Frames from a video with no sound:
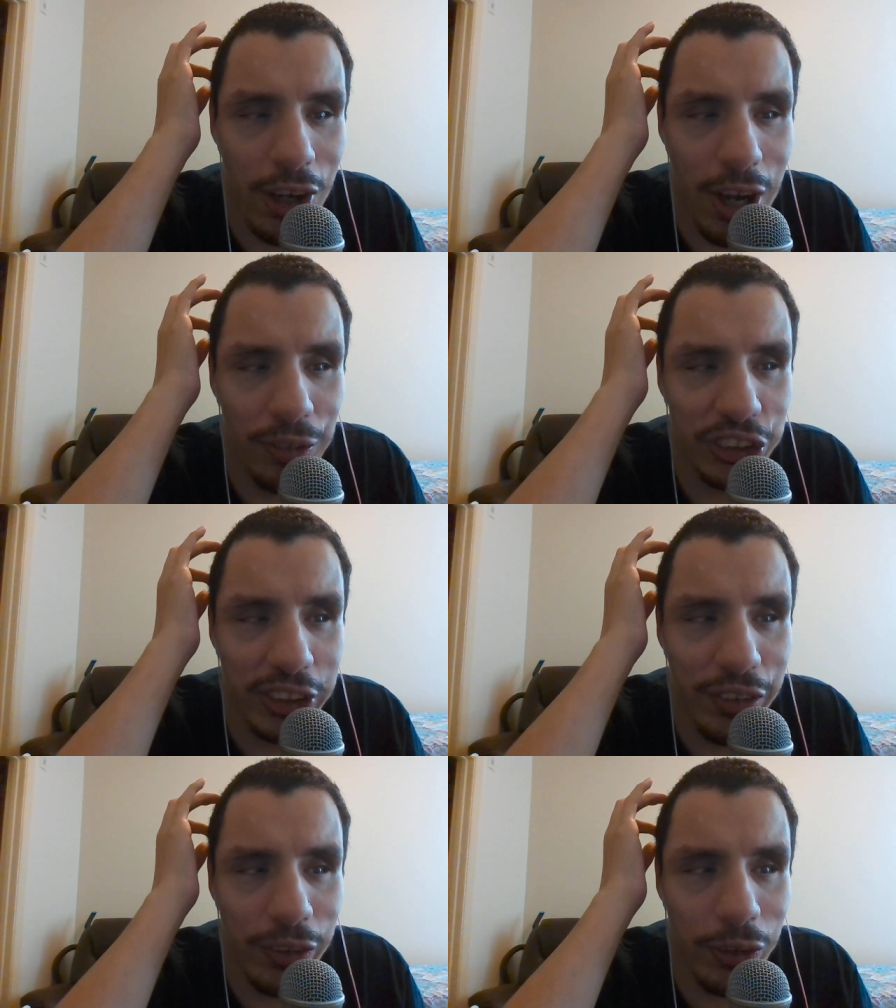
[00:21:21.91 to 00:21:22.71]

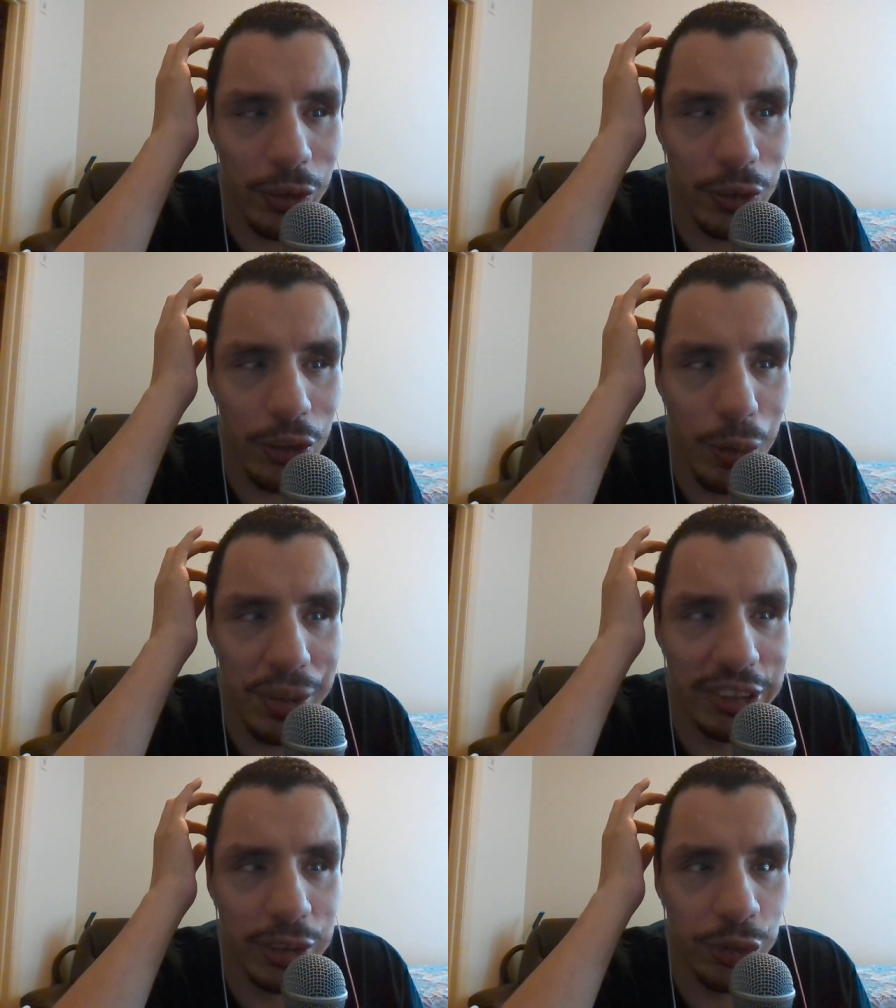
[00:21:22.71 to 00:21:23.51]
Obviously, there are going to
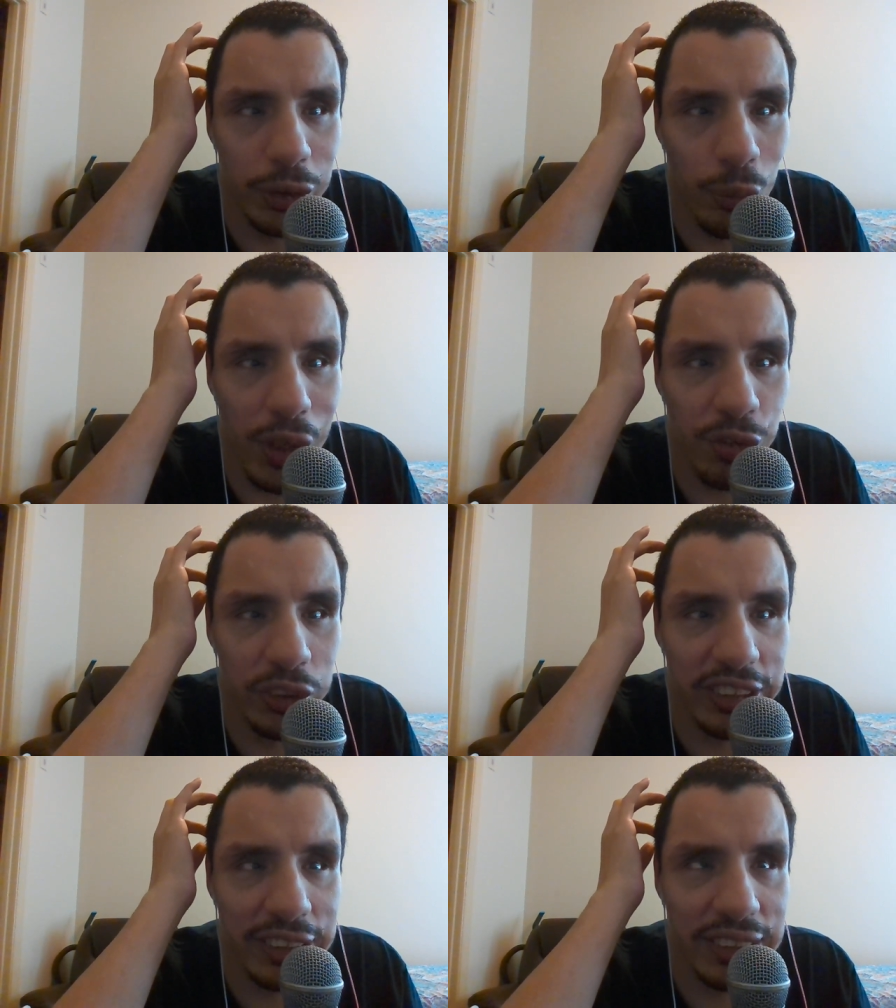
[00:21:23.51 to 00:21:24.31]
be different
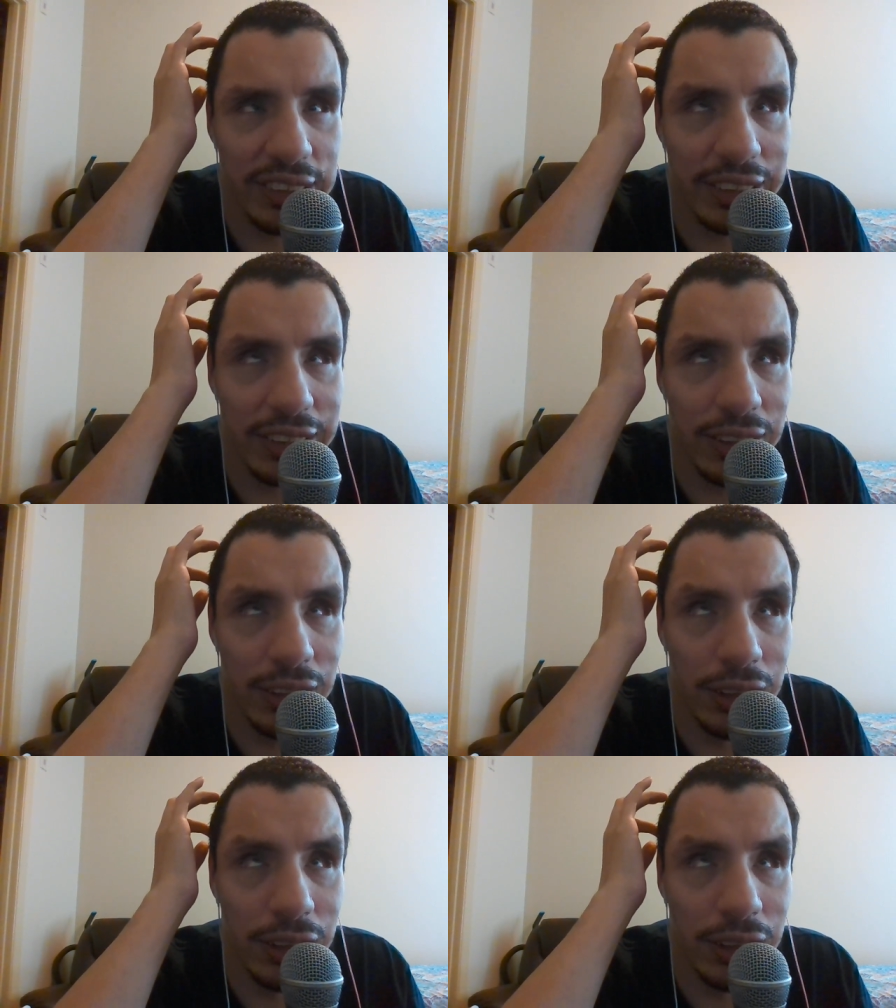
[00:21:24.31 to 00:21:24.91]
references.